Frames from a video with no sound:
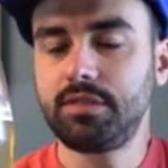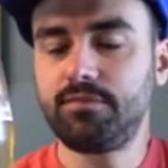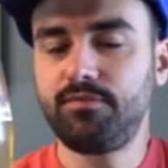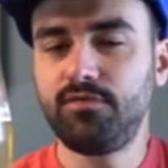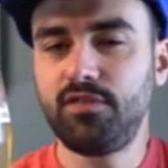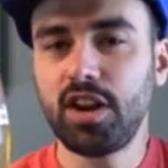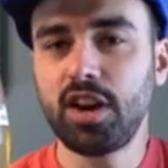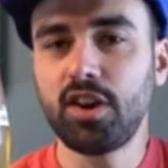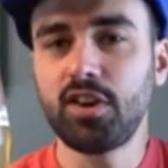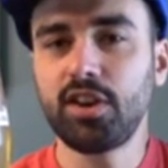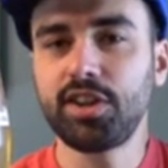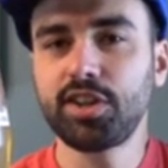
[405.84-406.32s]

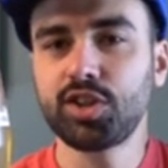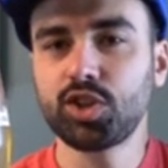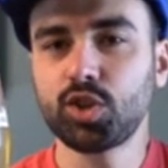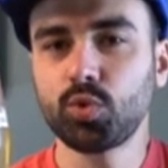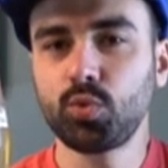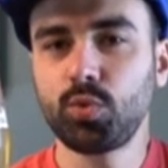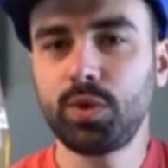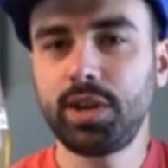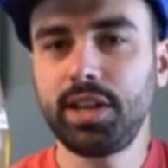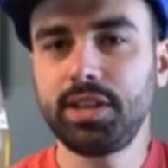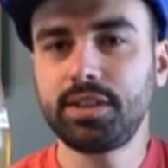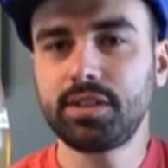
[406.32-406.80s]
Very
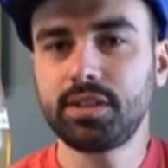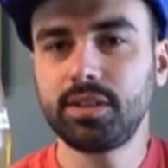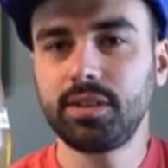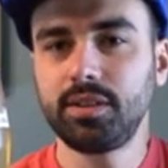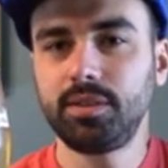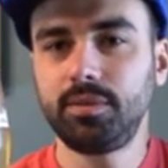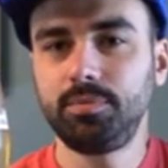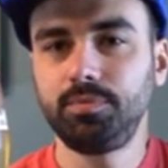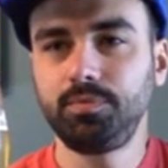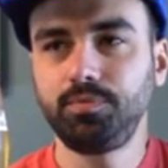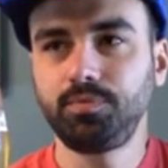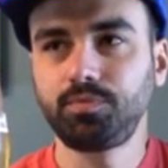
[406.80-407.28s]
sweet.
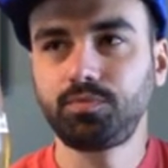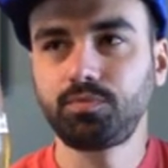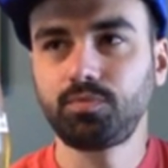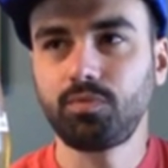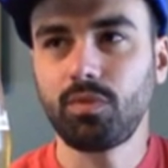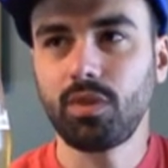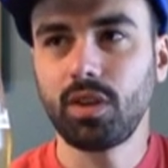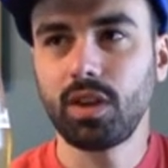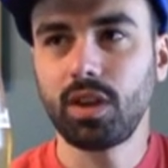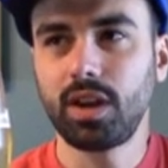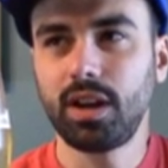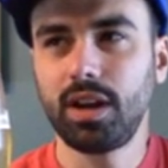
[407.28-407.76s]

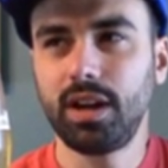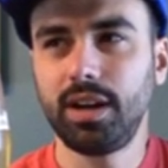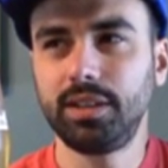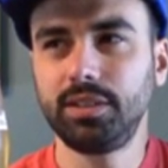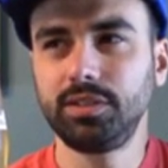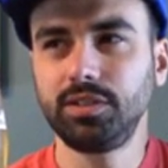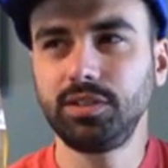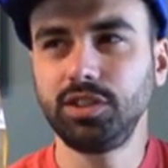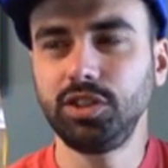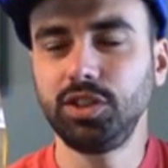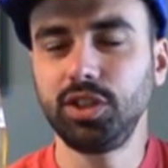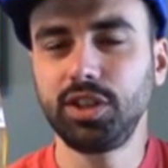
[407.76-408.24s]

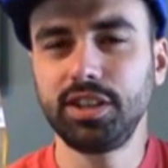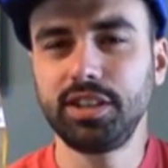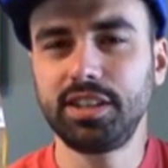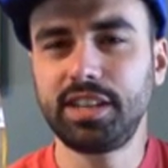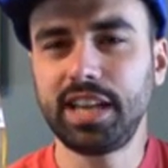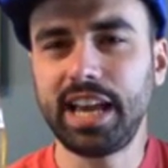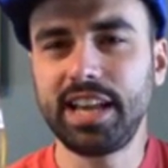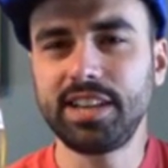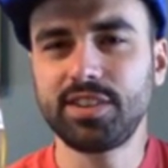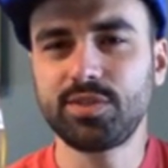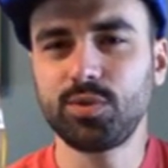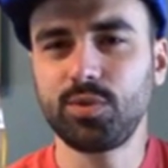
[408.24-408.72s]
You can
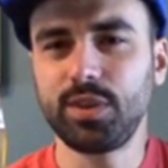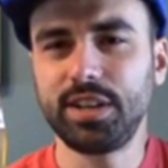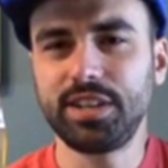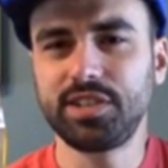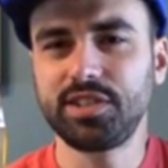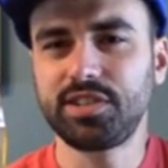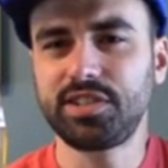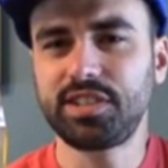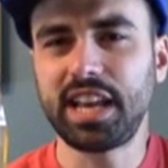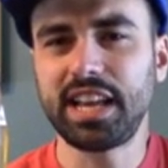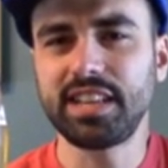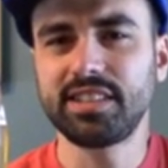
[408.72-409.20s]
taste, it
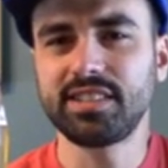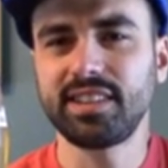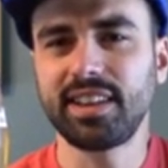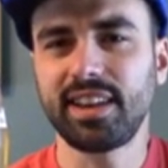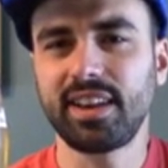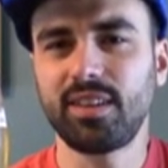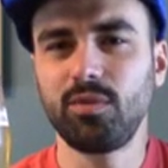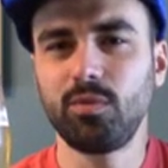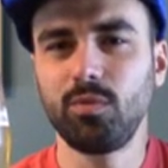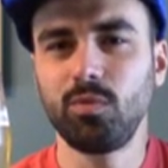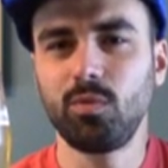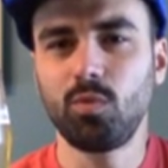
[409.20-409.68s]
just tastes
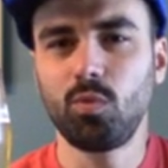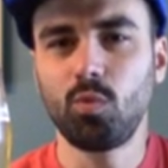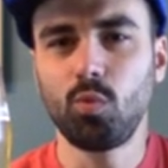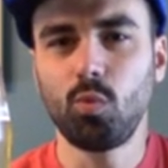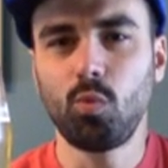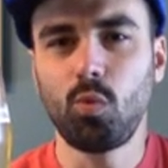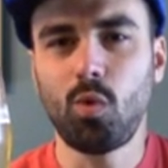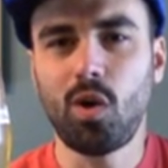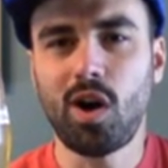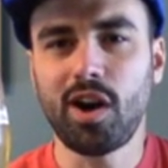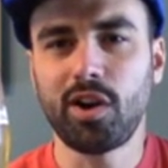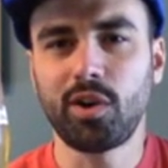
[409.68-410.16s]
like
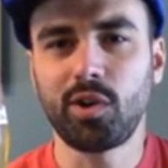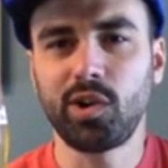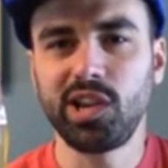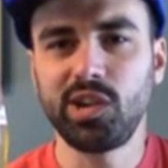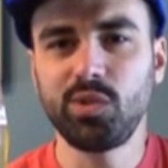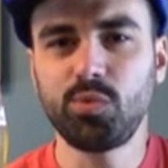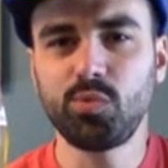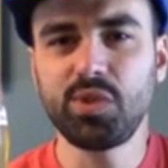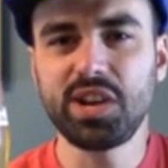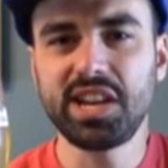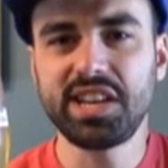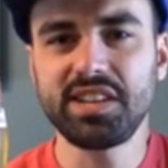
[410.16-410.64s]
watery
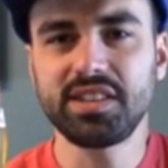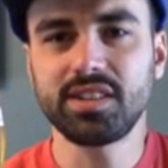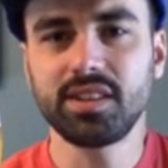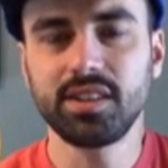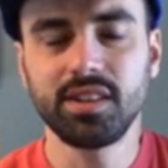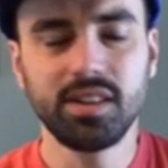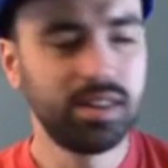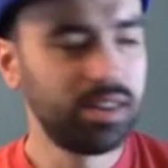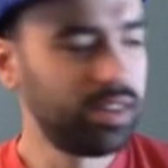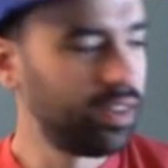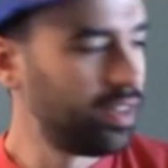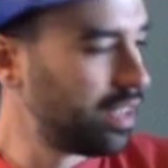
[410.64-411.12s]
wheat.
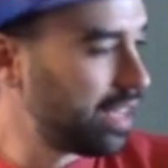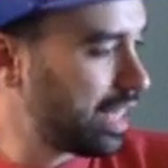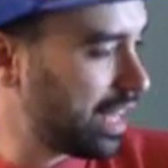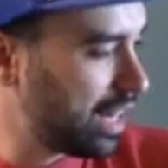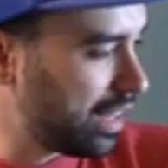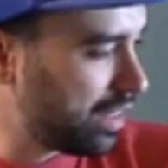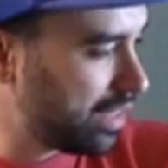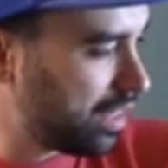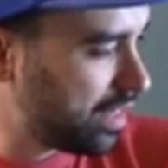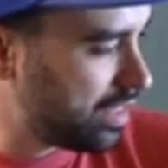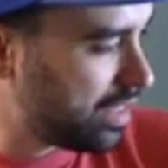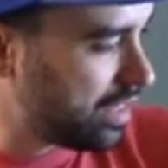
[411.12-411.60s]
And
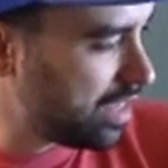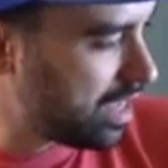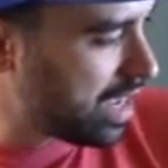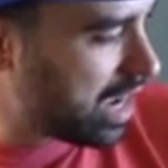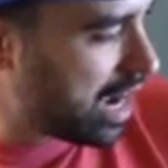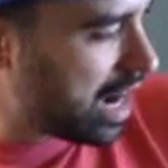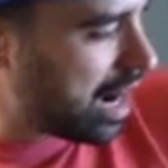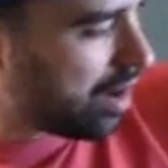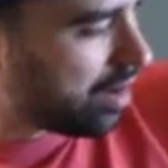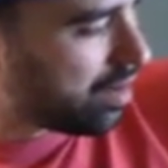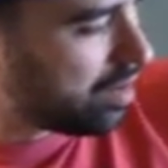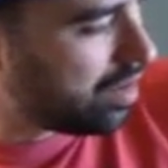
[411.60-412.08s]
I think the
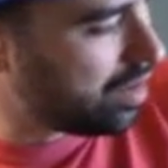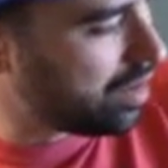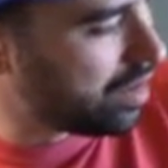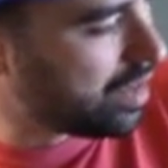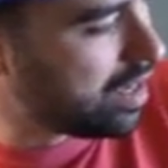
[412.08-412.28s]
alcohol